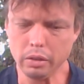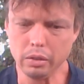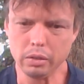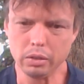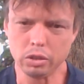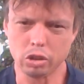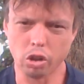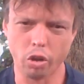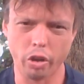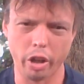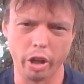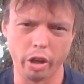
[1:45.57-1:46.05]

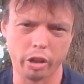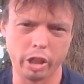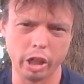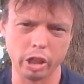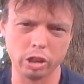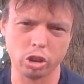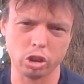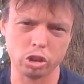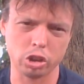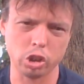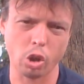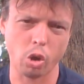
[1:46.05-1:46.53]
So they'll cut
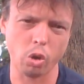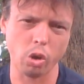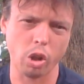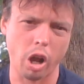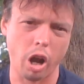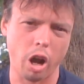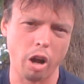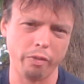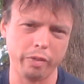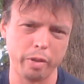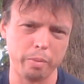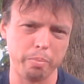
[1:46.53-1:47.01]
your soul
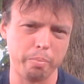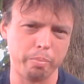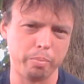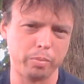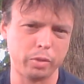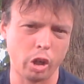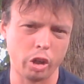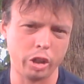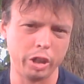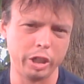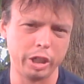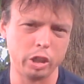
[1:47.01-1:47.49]
off and
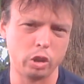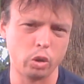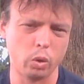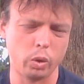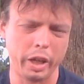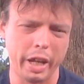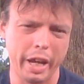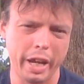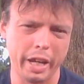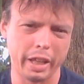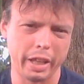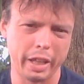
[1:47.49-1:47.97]
turn it into
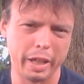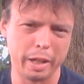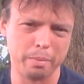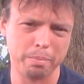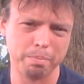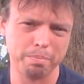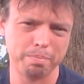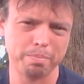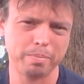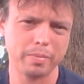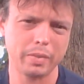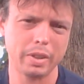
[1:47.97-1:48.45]
an alien.
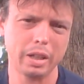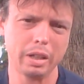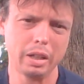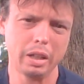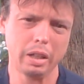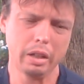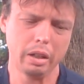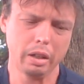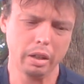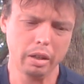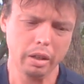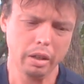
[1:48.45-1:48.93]

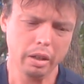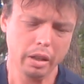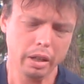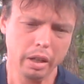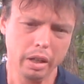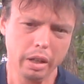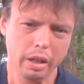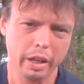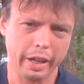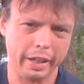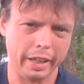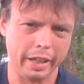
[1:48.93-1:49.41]

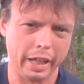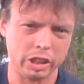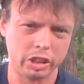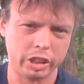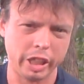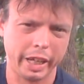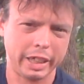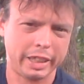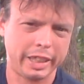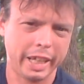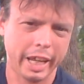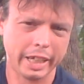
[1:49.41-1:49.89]
They
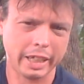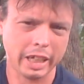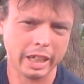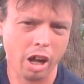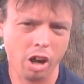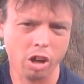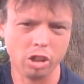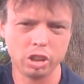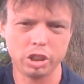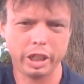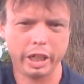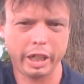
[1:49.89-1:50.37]
stick a
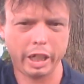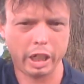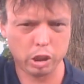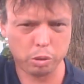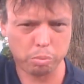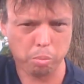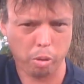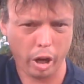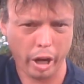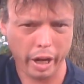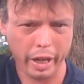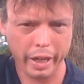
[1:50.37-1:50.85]
technology in its
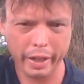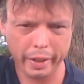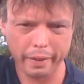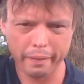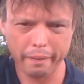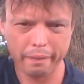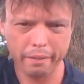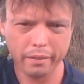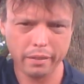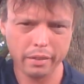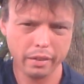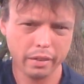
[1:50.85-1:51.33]
brain,
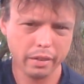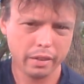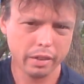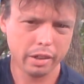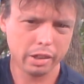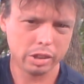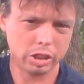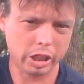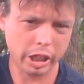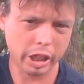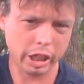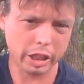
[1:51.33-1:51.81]

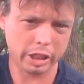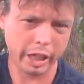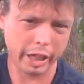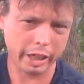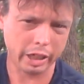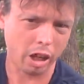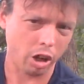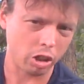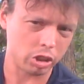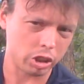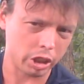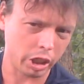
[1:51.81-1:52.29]
stick a
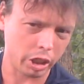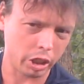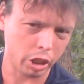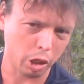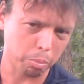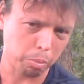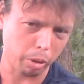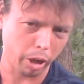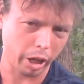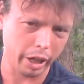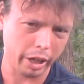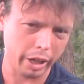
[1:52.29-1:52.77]
technology in your
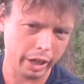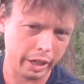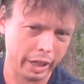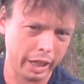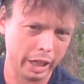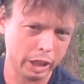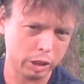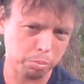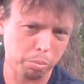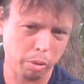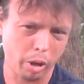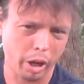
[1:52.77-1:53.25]
brain, in
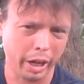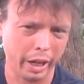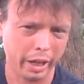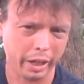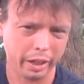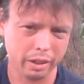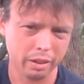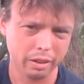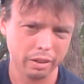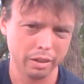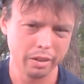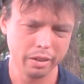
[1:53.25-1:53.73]
its
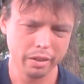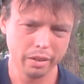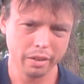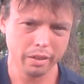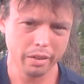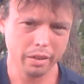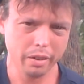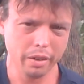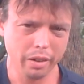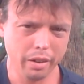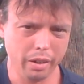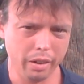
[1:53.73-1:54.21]
brain.
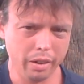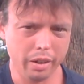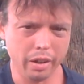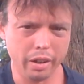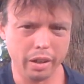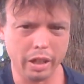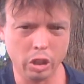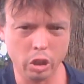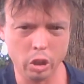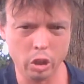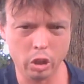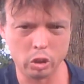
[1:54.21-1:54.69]

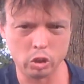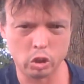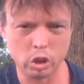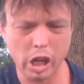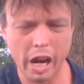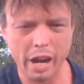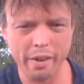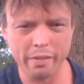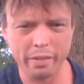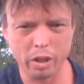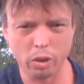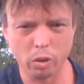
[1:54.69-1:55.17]
You can
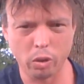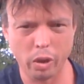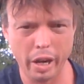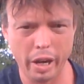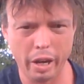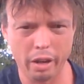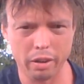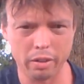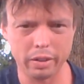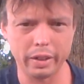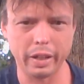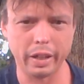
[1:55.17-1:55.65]
drive it around.